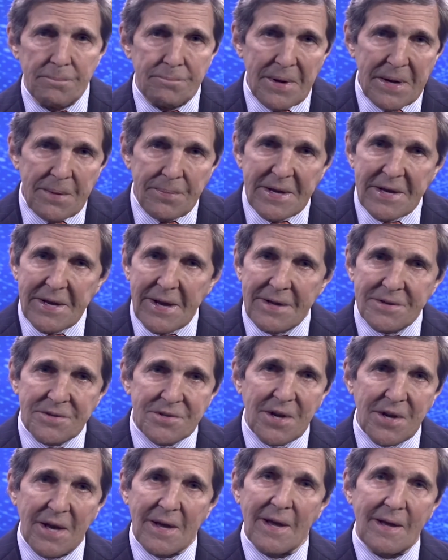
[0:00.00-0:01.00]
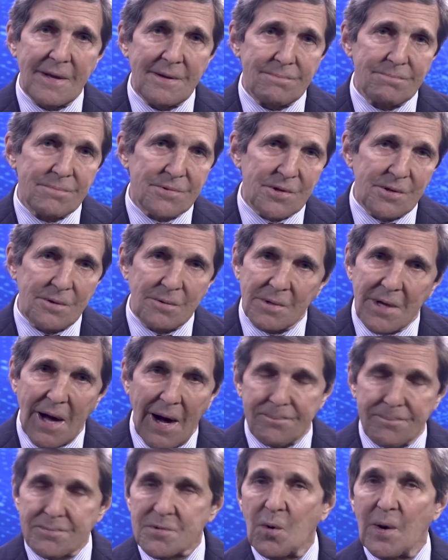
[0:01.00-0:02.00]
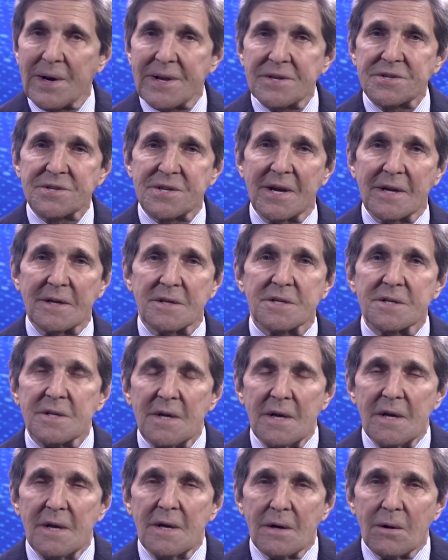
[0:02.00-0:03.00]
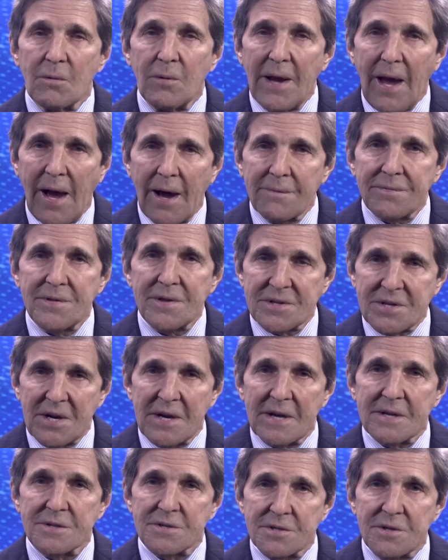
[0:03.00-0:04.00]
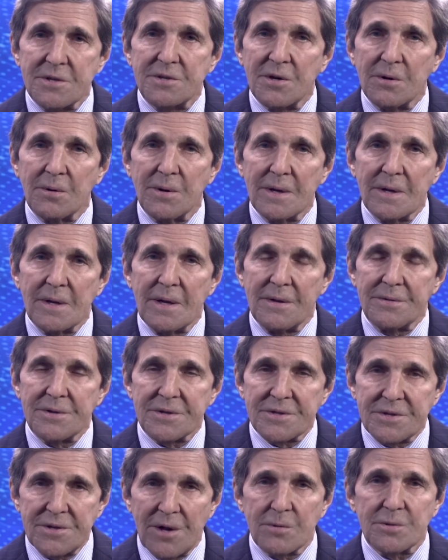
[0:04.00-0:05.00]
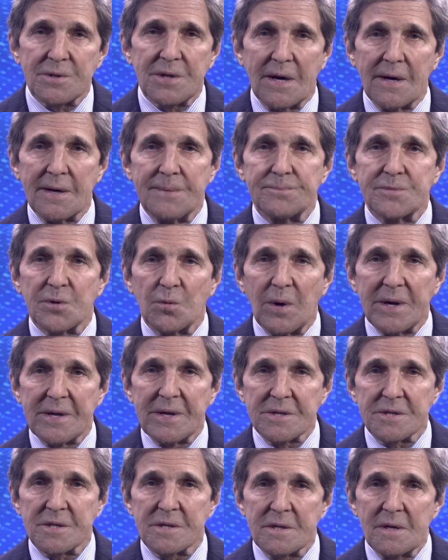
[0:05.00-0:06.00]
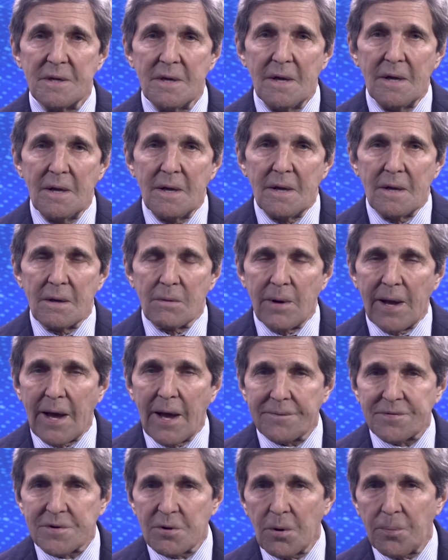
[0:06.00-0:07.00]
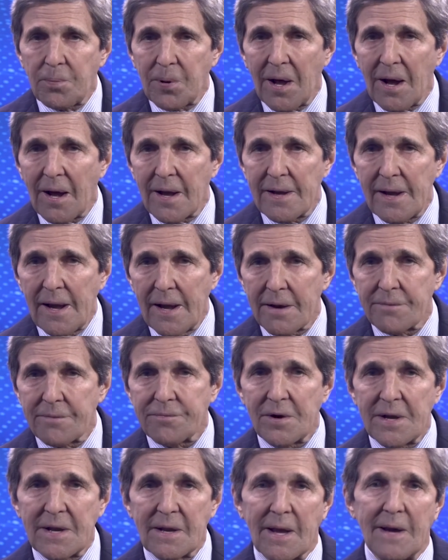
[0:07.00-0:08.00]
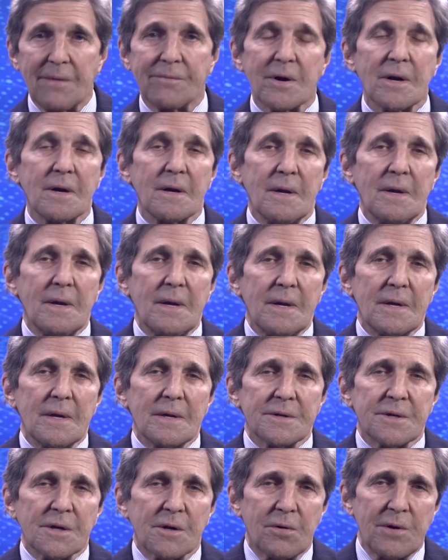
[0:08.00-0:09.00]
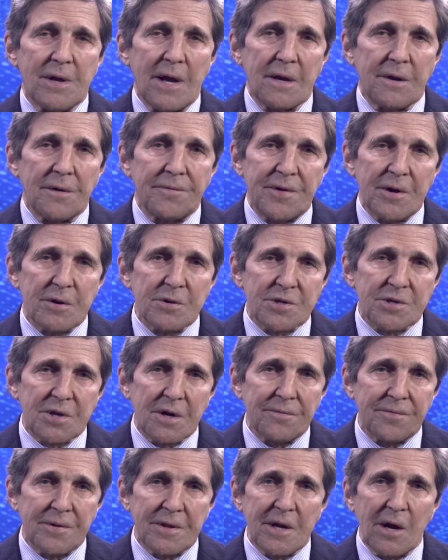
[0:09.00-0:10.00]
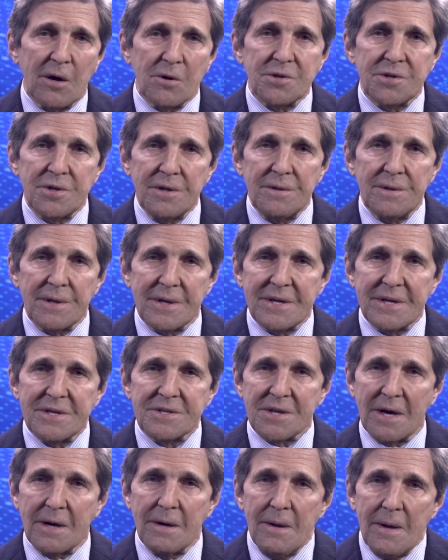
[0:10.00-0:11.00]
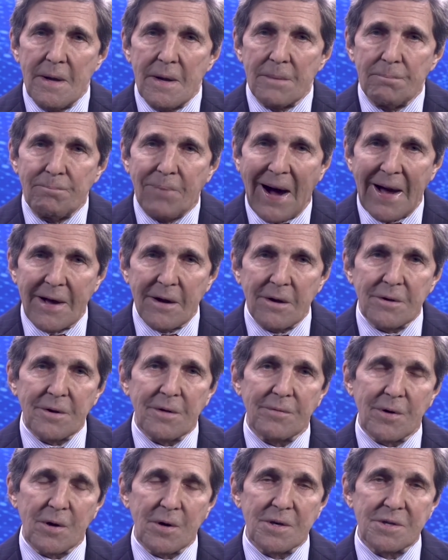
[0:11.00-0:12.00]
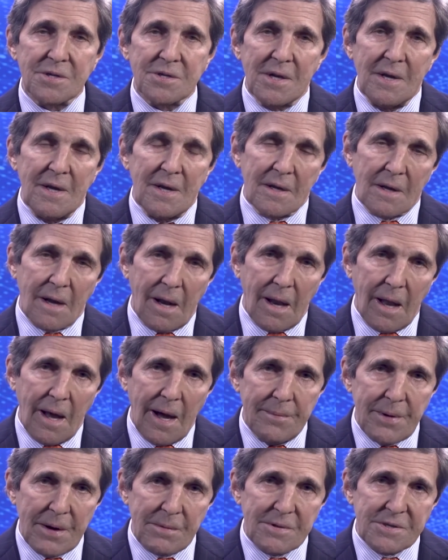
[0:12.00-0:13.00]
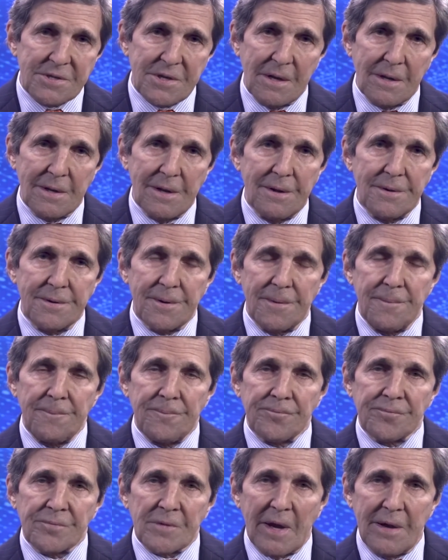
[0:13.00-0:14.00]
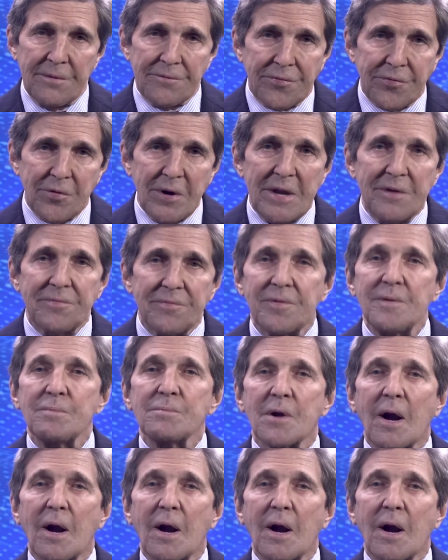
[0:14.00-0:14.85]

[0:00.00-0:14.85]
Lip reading: BBNJ to COP26, we have the chance to do it, and there's no time to waste. We have to apply every lever to create a future for the ocean that is a biodiverse, climate resilient, and free from